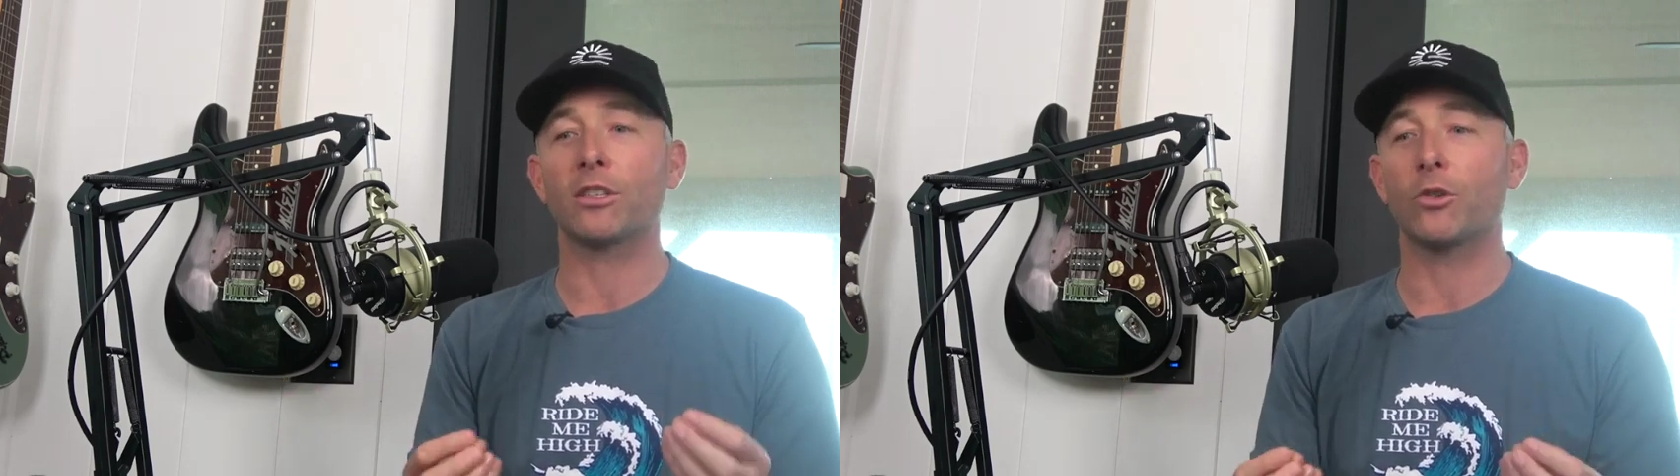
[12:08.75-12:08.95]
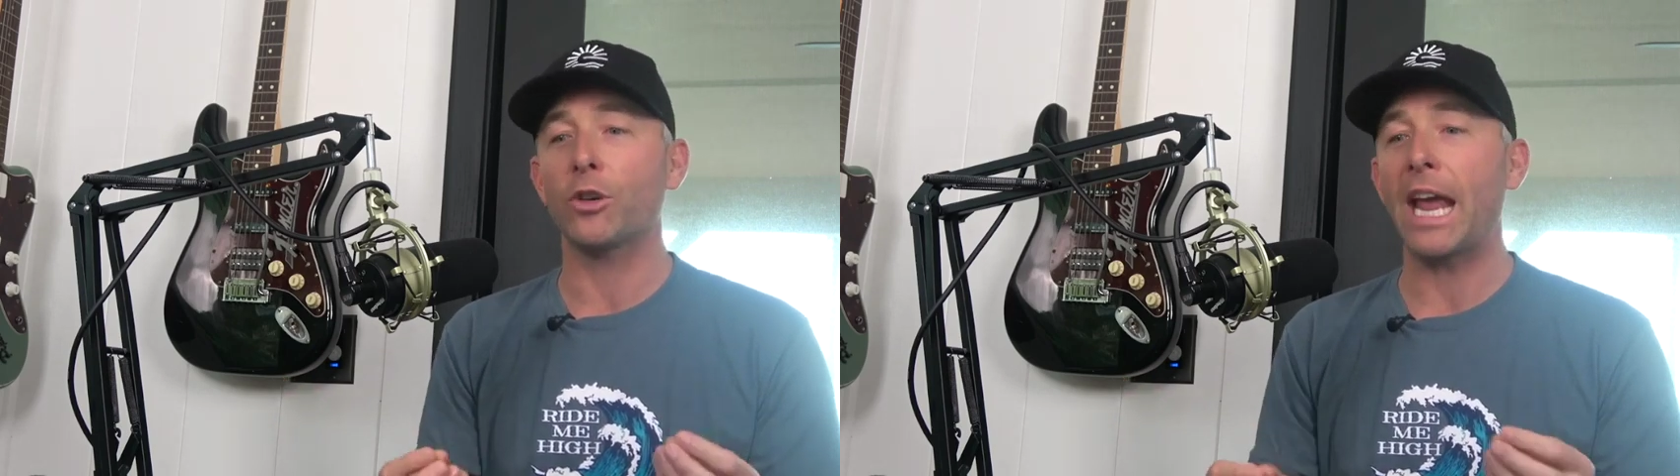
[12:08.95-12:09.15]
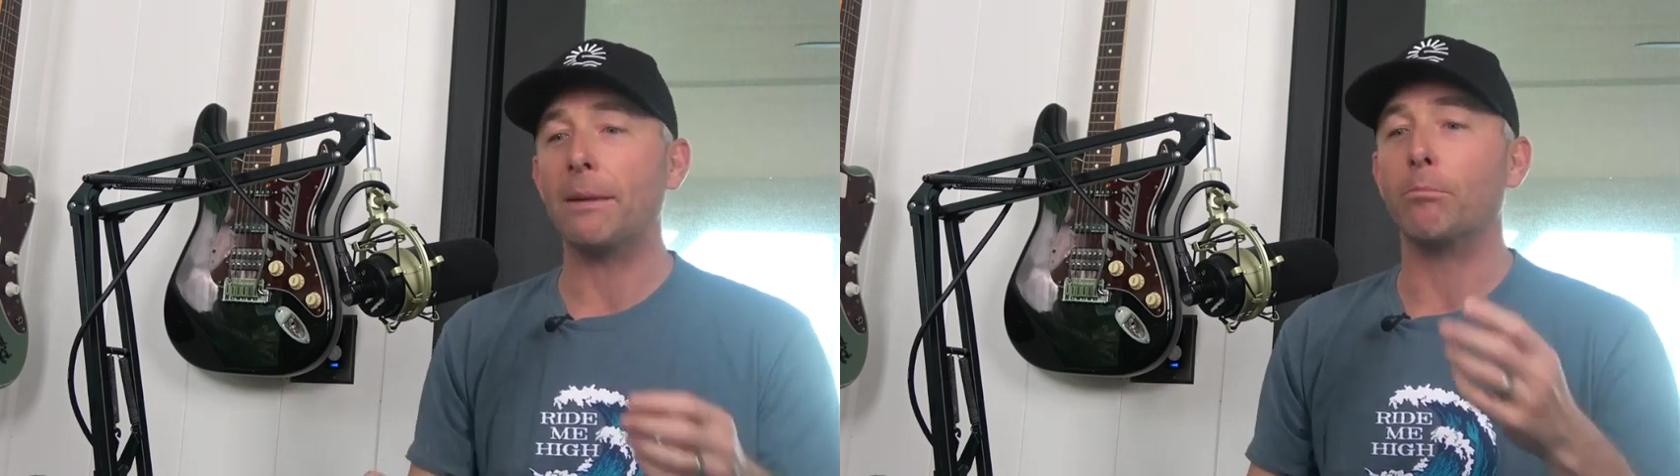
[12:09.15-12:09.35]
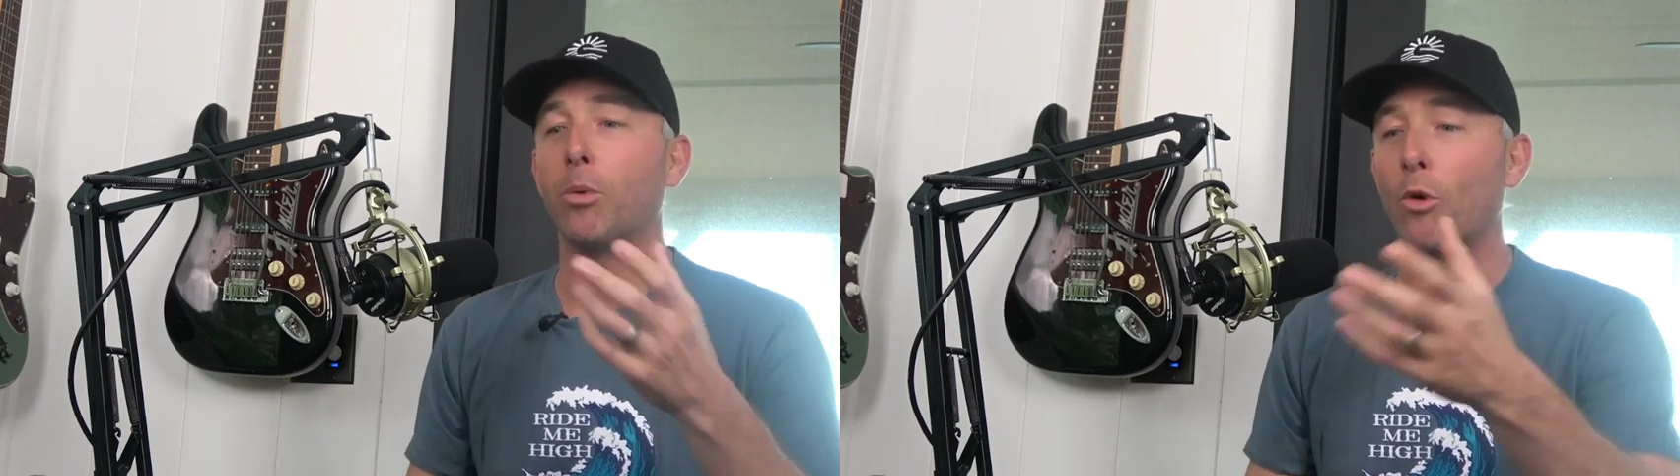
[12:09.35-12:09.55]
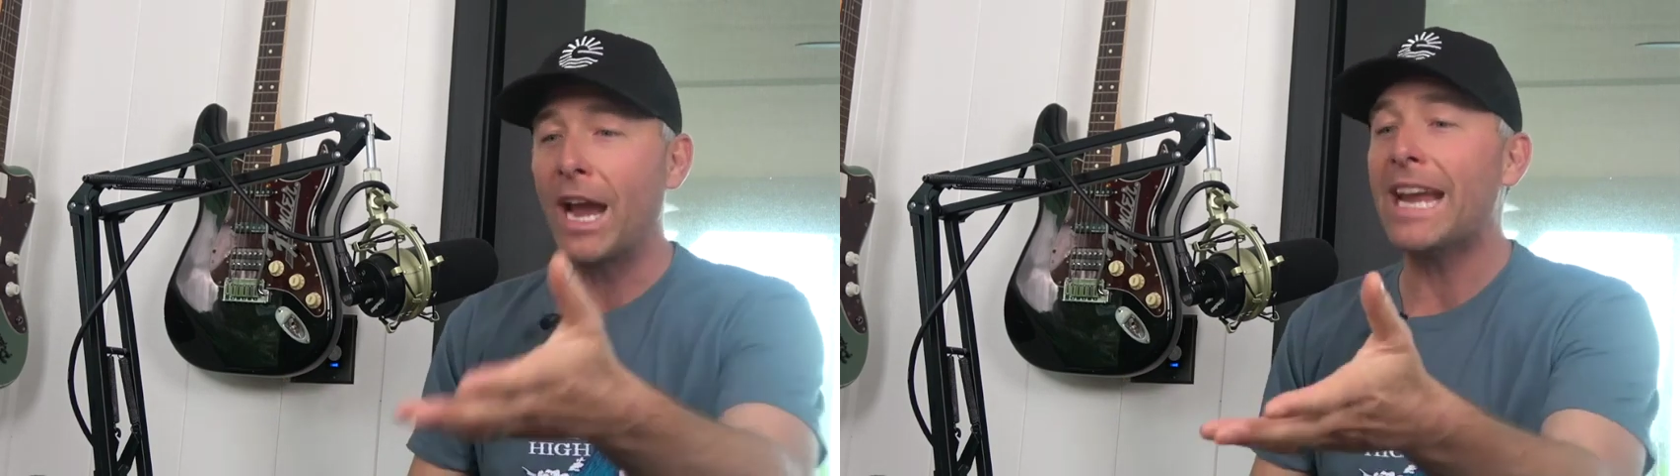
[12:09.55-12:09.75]
create
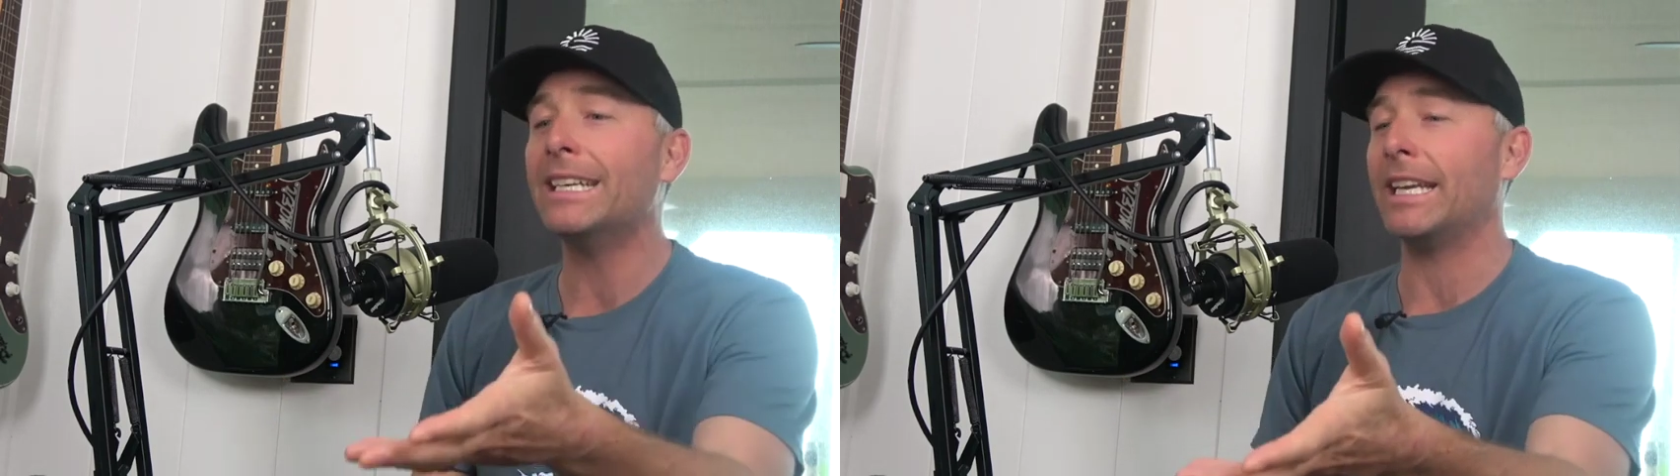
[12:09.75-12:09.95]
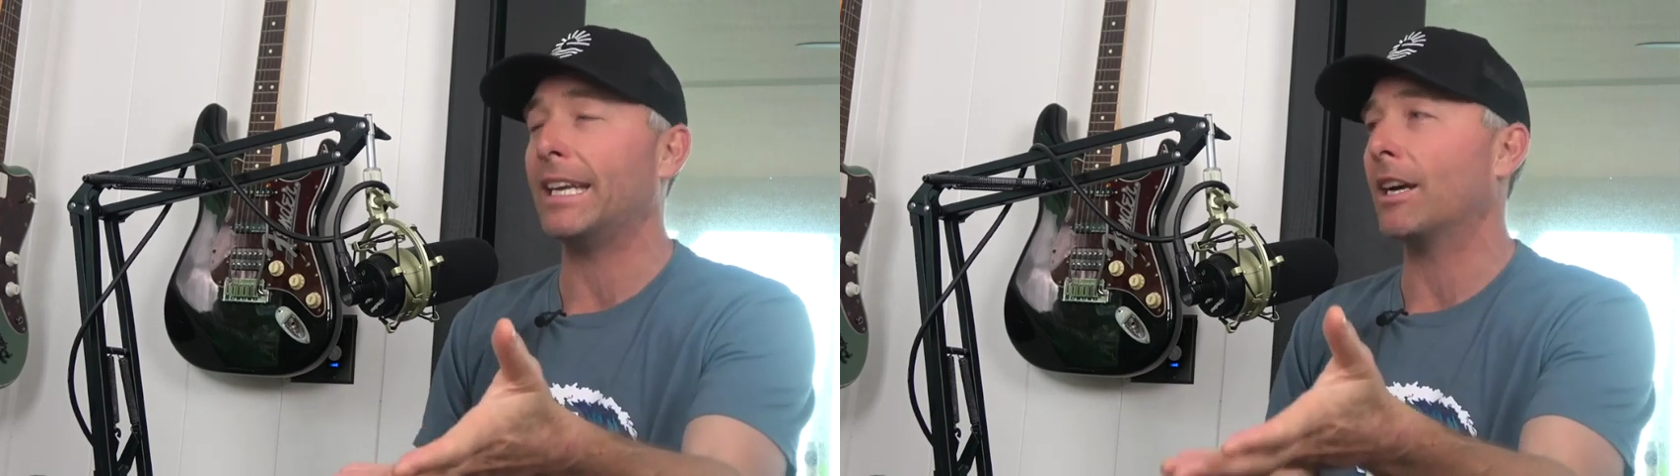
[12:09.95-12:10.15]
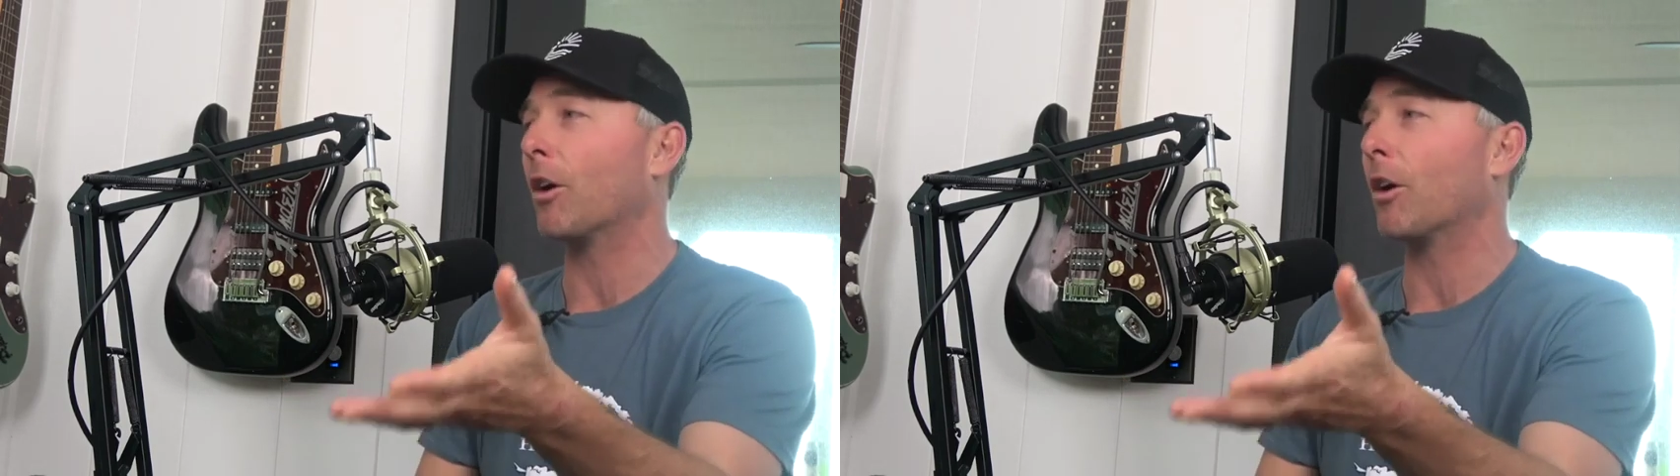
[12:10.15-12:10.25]
branding